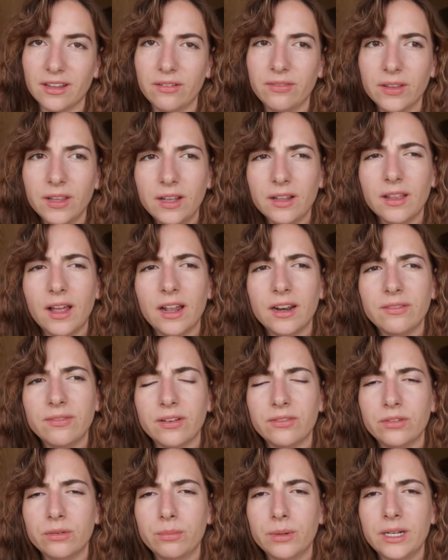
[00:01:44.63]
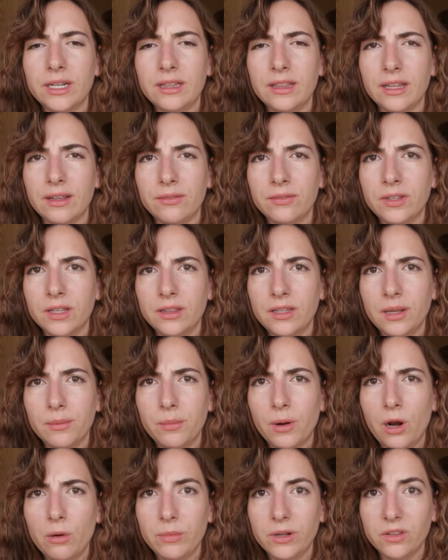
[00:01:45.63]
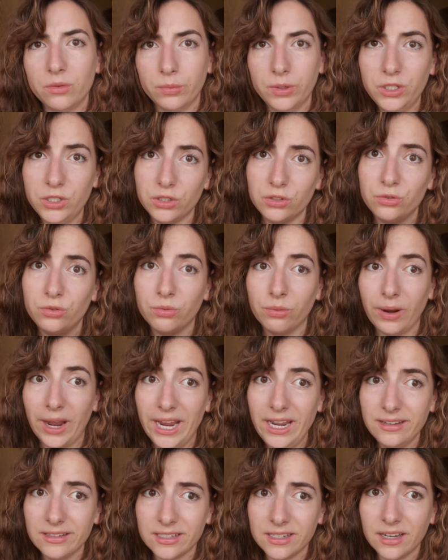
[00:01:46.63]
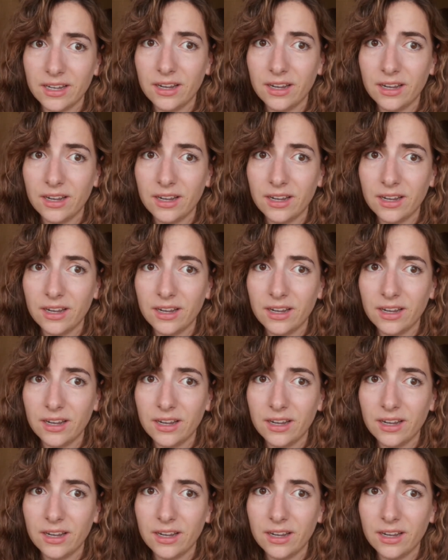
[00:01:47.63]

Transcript: I feel like a lot of everybody lives at the apartments, which is great,